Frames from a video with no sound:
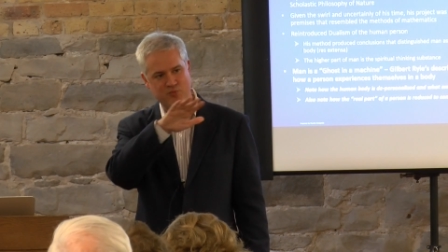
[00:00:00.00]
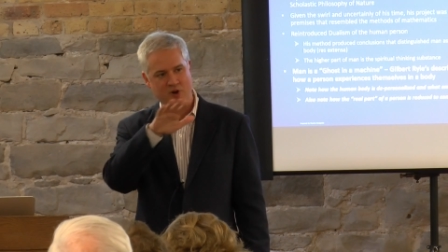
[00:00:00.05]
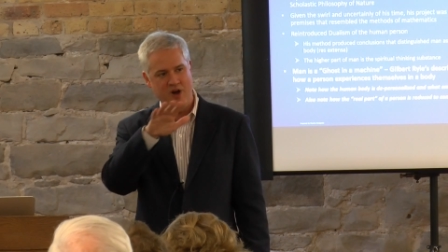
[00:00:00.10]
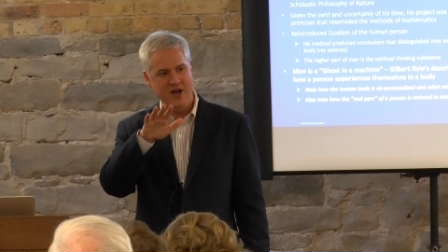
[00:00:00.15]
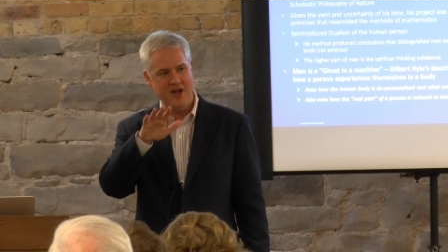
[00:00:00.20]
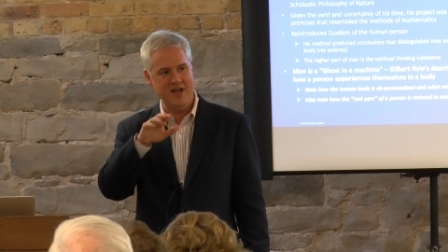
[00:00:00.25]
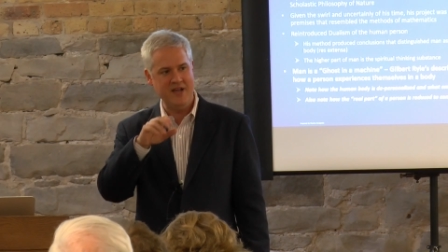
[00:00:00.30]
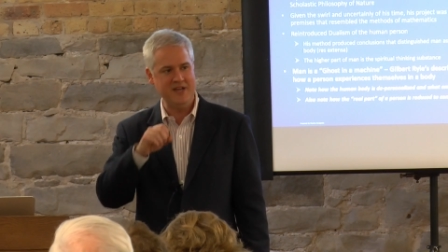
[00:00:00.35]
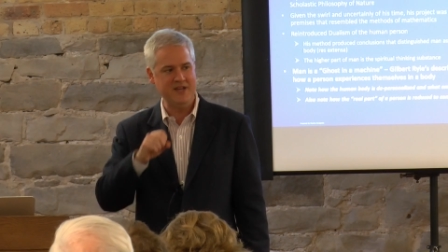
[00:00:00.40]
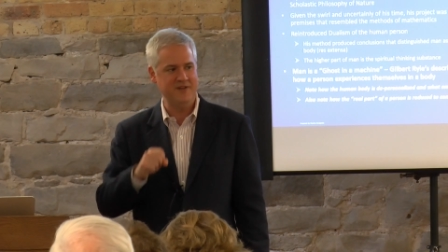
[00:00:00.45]

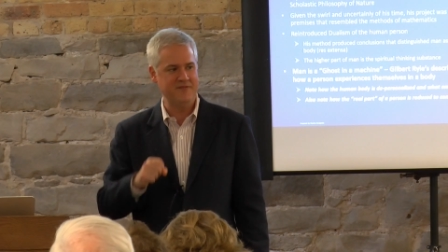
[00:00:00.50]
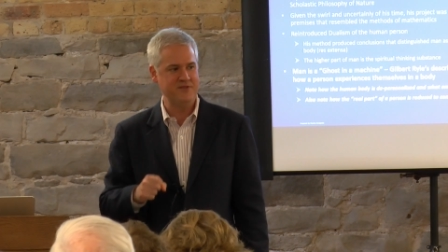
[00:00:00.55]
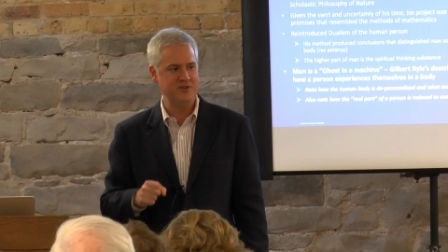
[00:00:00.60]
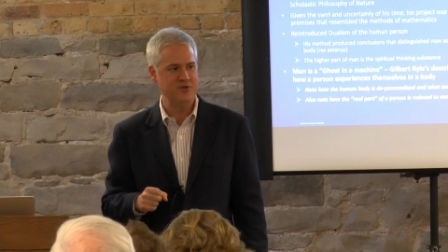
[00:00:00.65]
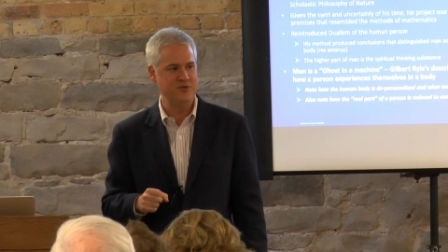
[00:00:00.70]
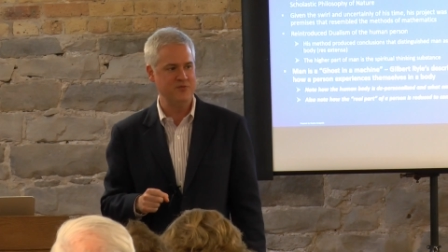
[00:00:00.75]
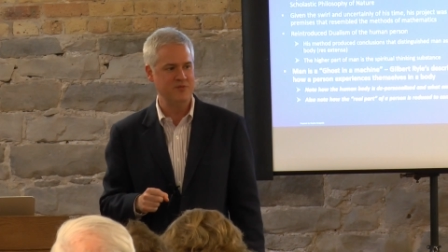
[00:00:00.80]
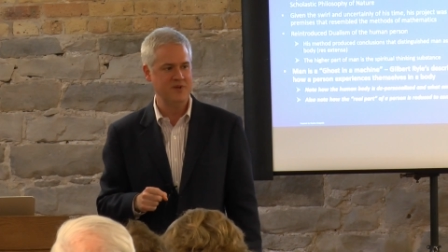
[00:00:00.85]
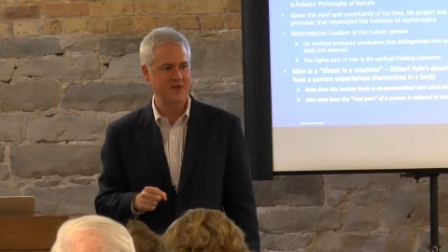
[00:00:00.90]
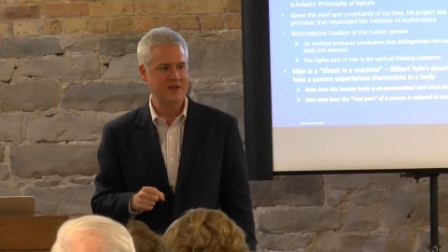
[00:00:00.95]
y, if
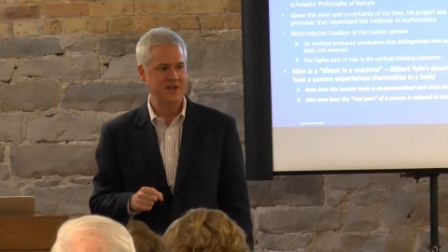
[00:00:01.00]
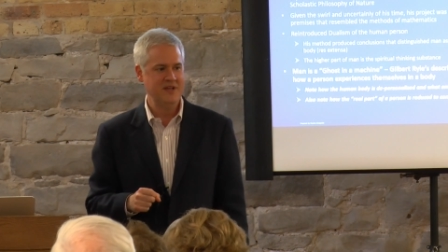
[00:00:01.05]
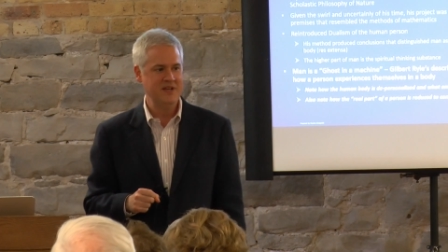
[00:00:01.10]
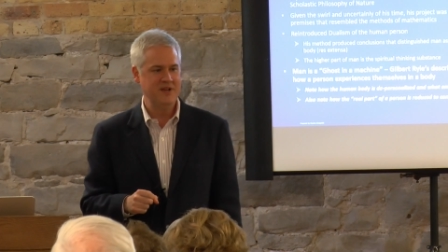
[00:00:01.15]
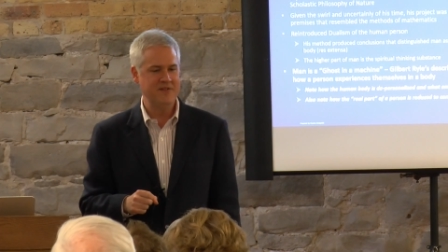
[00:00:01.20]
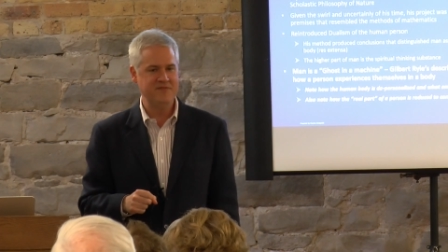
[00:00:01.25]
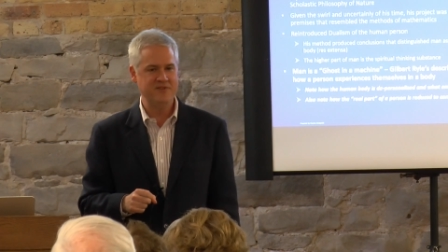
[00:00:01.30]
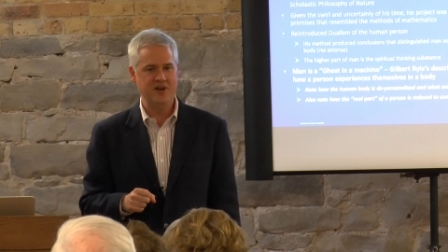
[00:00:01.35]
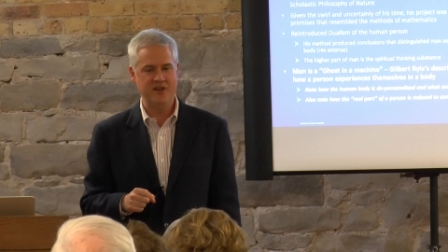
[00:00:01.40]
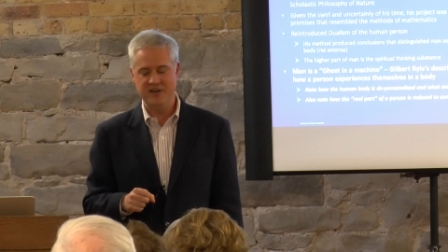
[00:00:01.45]
you
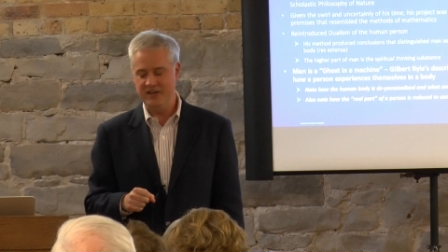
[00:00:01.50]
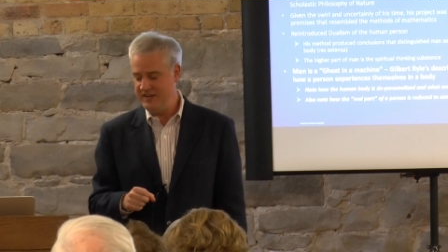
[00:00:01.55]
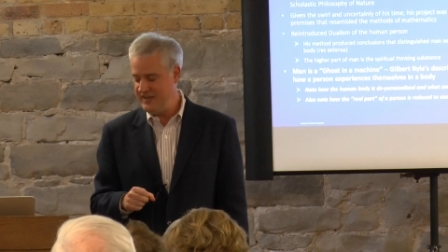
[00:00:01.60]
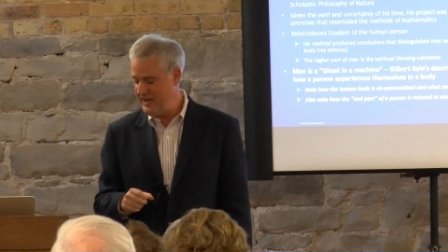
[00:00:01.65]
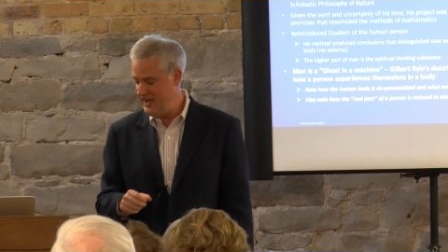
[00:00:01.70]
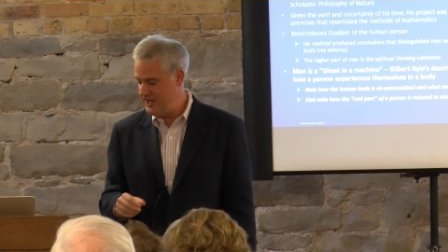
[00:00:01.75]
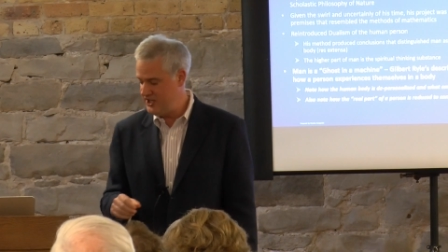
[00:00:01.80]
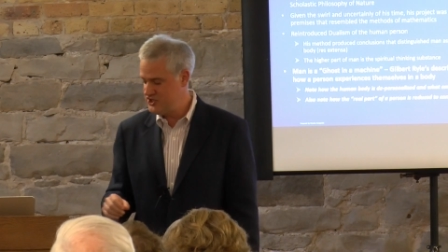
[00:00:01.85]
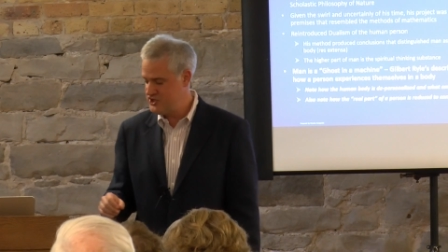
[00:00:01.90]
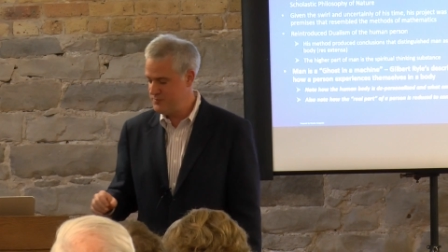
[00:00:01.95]
have done
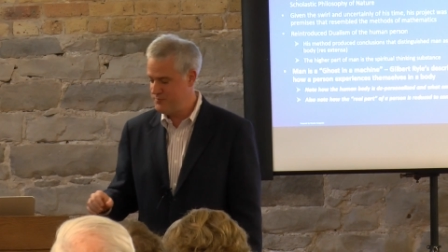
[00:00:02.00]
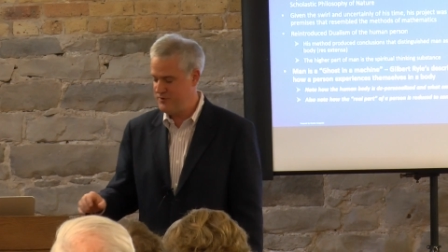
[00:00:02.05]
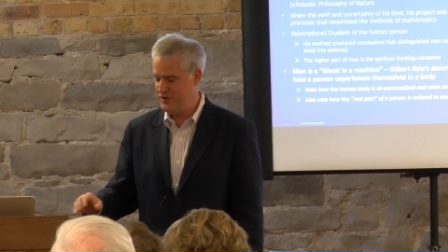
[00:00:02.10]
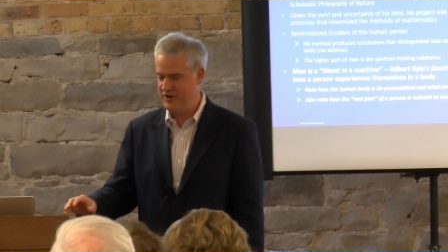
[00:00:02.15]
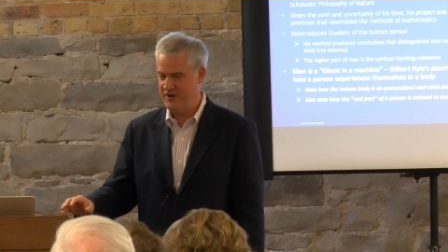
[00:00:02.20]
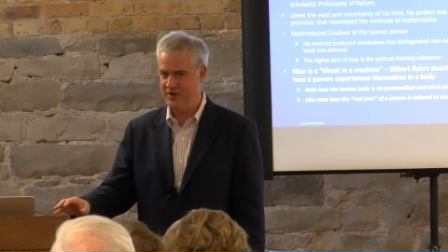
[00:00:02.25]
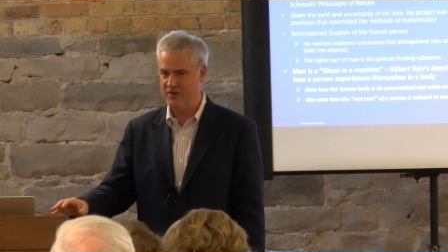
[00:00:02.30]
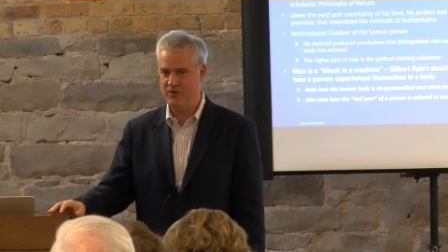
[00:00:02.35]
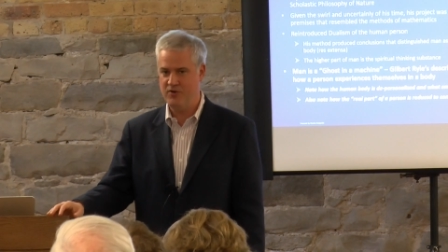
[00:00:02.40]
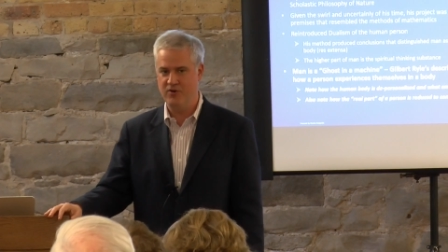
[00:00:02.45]
any
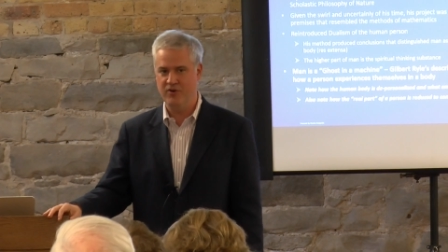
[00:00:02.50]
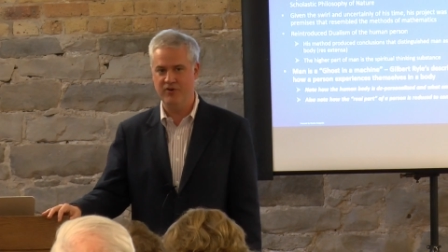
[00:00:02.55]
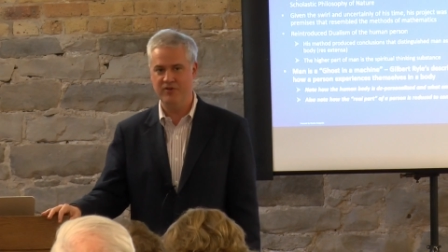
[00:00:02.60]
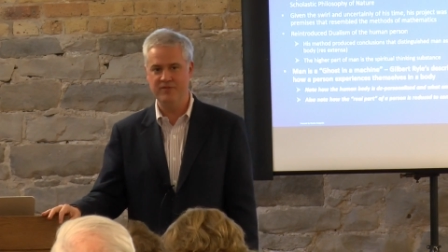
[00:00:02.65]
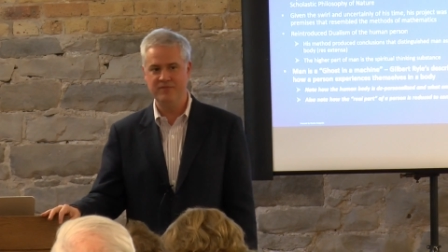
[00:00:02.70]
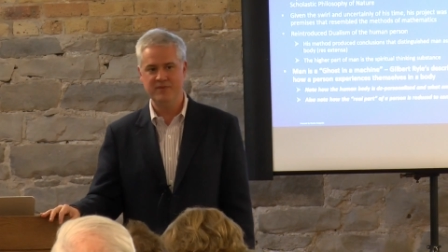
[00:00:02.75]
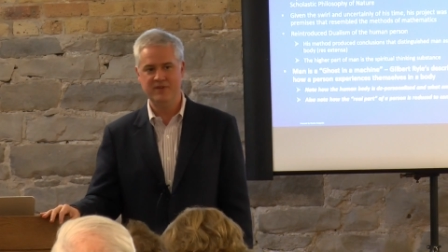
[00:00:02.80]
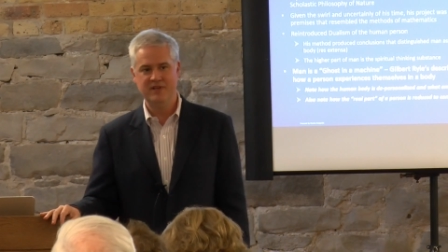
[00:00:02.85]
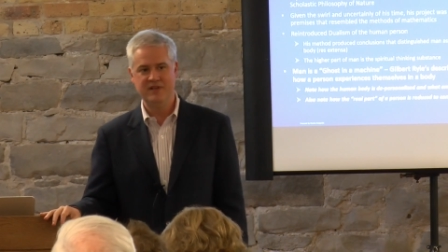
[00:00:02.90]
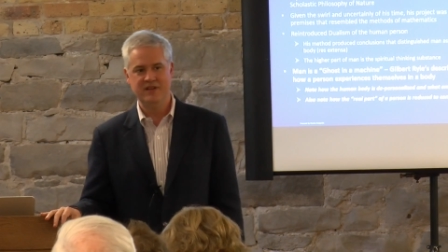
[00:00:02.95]
algebra or